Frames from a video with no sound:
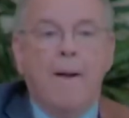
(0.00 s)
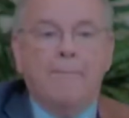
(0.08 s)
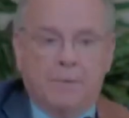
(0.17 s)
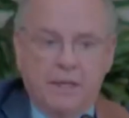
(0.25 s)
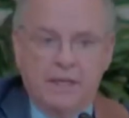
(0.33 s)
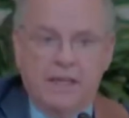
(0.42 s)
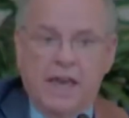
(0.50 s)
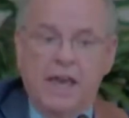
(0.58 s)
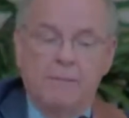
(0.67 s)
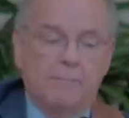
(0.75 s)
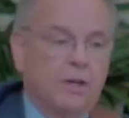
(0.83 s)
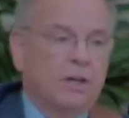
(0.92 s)

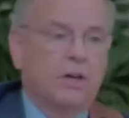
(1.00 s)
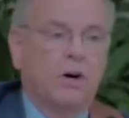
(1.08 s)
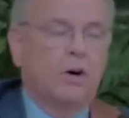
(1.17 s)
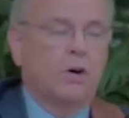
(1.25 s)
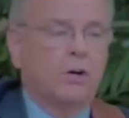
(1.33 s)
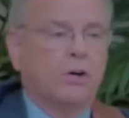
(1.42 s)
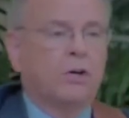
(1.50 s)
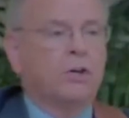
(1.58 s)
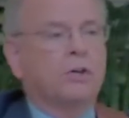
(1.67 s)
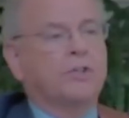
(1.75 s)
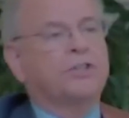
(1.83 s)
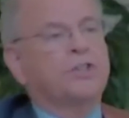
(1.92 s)
became the
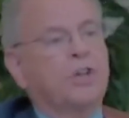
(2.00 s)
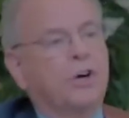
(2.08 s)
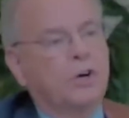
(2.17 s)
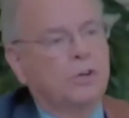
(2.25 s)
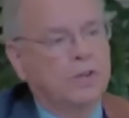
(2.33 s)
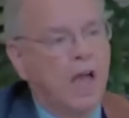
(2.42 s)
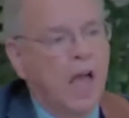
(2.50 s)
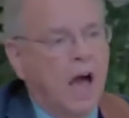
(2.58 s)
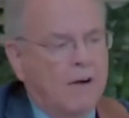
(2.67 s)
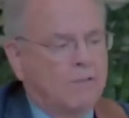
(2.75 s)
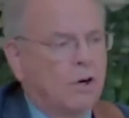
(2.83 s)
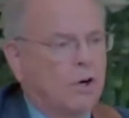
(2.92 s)
cornerstone
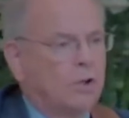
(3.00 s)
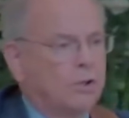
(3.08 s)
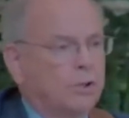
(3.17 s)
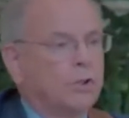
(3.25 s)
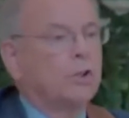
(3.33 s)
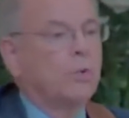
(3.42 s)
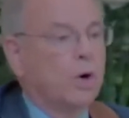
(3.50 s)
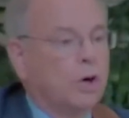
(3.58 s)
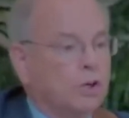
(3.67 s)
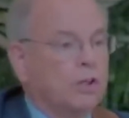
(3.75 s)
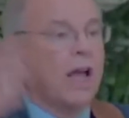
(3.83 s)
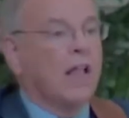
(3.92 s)
of a whole new
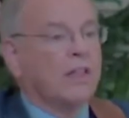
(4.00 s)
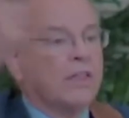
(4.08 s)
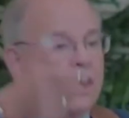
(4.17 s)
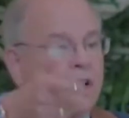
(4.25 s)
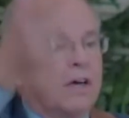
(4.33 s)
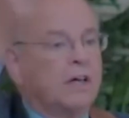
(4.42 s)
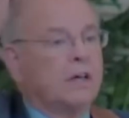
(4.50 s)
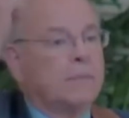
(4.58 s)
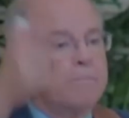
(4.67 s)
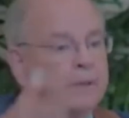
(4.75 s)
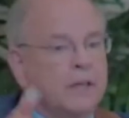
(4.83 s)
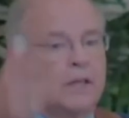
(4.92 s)
world. The
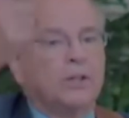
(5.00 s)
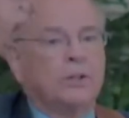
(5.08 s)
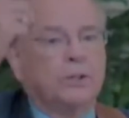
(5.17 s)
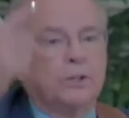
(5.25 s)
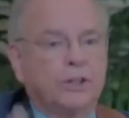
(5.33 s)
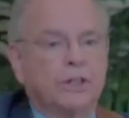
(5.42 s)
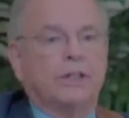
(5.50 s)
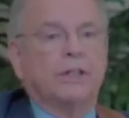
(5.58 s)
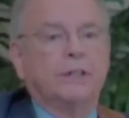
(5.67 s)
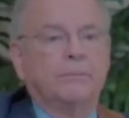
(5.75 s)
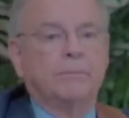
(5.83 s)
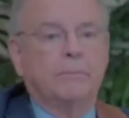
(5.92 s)

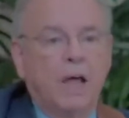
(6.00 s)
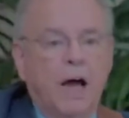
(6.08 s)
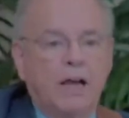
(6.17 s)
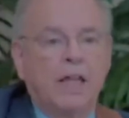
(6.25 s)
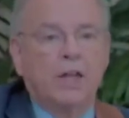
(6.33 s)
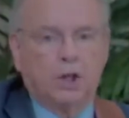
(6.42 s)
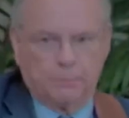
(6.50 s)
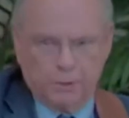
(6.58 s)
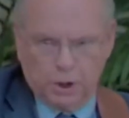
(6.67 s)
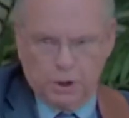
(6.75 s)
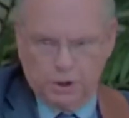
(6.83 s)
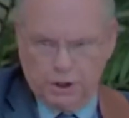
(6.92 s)
building block
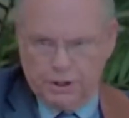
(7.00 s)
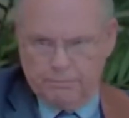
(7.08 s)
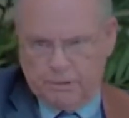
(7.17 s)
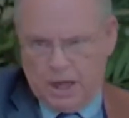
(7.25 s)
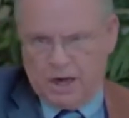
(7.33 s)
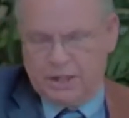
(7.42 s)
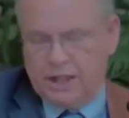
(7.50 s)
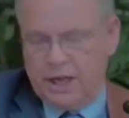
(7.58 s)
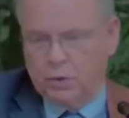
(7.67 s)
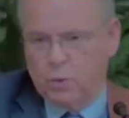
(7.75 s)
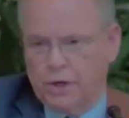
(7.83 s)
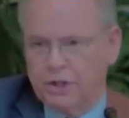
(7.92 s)
that
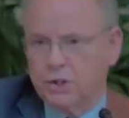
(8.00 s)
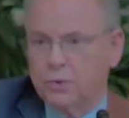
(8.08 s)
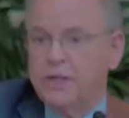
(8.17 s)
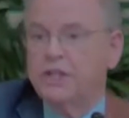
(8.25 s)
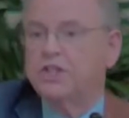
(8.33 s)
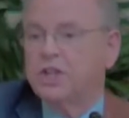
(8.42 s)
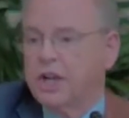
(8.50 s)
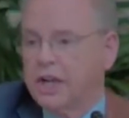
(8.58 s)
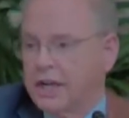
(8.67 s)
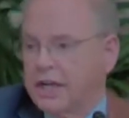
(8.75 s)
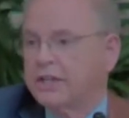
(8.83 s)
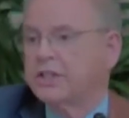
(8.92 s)
was
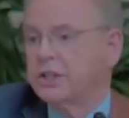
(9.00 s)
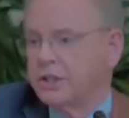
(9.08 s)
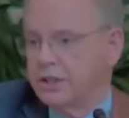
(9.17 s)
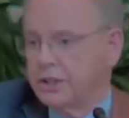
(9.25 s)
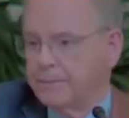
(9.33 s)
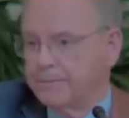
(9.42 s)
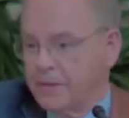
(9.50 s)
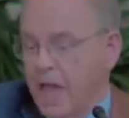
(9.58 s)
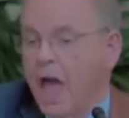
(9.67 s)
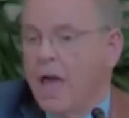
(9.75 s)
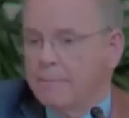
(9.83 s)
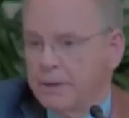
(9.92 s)
rejected
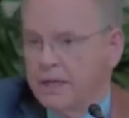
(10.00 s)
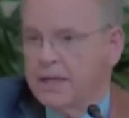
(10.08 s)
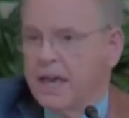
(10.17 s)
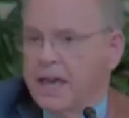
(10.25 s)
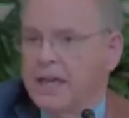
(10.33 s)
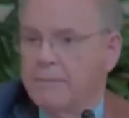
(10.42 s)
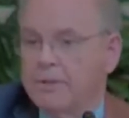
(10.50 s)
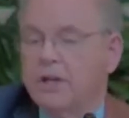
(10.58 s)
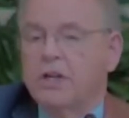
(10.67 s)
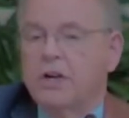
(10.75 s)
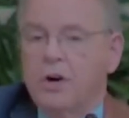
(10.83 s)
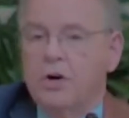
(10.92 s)
became the
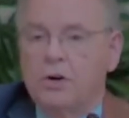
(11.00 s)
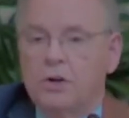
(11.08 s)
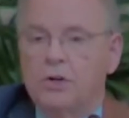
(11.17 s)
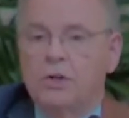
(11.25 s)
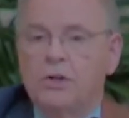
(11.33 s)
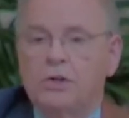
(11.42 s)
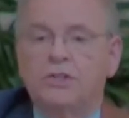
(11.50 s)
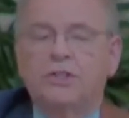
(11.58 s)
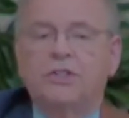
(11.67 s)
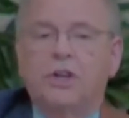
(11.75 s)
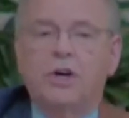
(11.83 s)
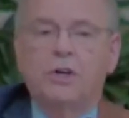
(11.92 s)

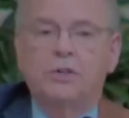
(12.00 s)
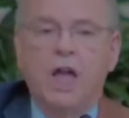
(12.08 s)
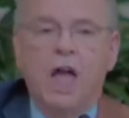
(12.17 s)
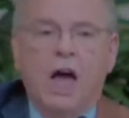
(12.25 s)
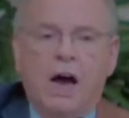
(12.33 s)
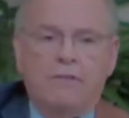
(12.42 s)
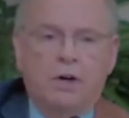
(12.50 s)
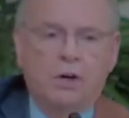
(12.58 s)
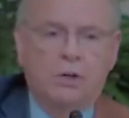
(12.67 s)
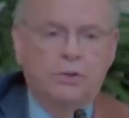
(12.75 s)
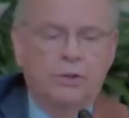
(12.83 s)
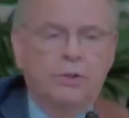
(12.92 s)
cornerstone of a
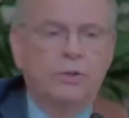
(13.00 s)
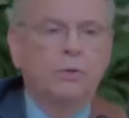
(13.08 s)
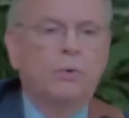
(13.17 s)
whole new